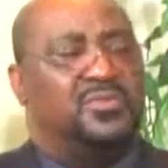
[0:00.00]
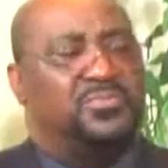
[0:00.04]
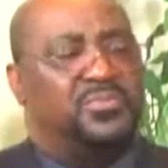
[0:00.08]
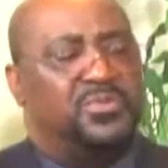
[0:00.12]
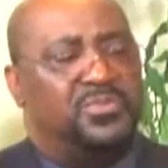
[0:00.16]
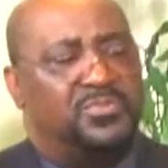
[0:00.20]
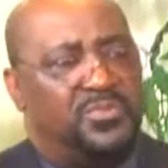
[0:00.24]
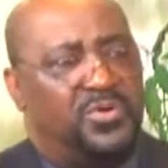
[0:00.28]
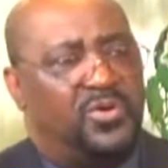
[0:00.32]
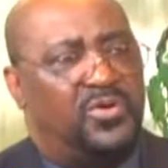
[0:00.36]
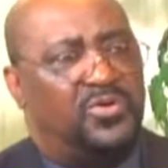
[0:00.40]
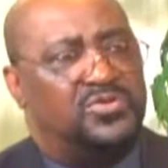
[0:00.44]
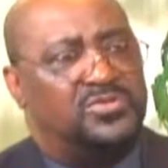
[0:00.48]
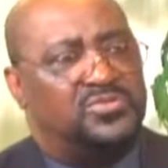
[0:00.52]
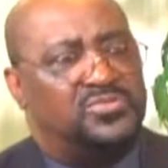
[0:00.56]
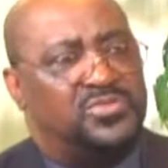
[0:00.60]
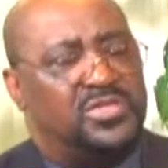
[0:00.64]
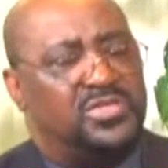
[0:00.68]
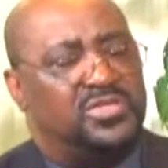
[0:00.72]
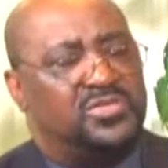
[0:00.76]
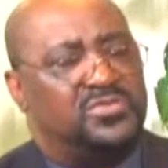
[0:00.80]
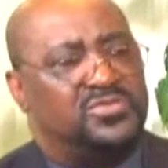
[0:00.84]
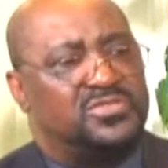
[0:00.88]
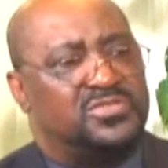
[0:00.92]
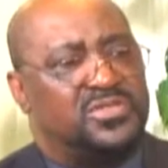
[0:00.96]
propose
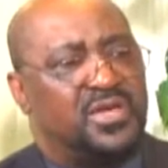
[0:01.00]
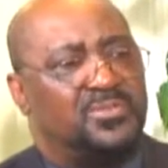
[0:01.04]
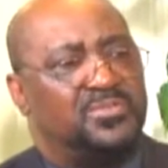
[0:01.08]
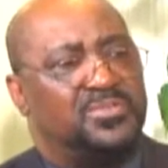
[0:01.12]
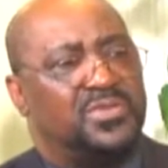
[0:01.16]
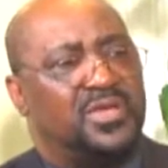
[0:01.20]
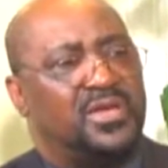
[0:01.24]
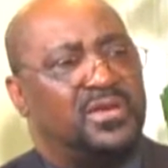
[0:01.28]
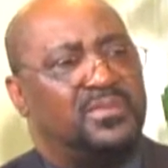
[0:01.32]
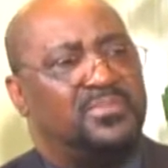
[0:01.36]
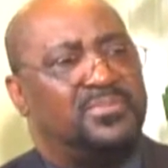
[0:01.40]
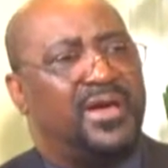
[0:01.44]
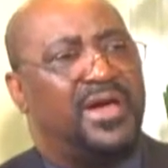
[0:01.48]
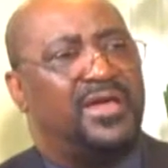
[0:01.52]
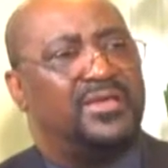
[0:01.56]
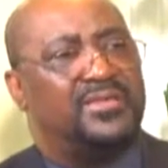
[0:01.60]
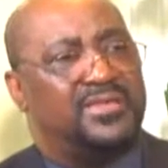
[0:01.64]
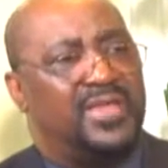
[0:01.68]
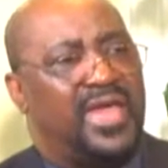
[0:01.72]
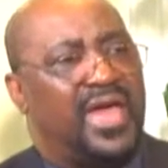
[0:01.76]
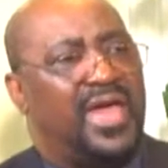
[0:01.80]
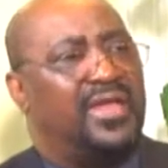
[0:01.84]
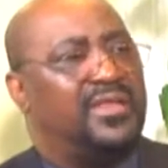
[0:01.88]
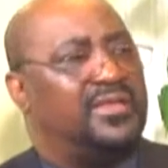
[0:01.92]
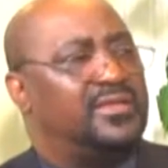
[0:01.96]
we do something
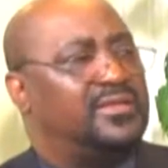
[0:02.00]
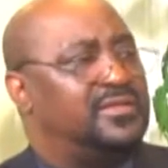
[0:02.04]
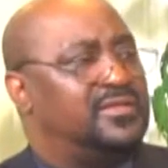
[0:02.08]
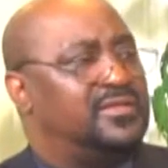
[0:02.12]
about that?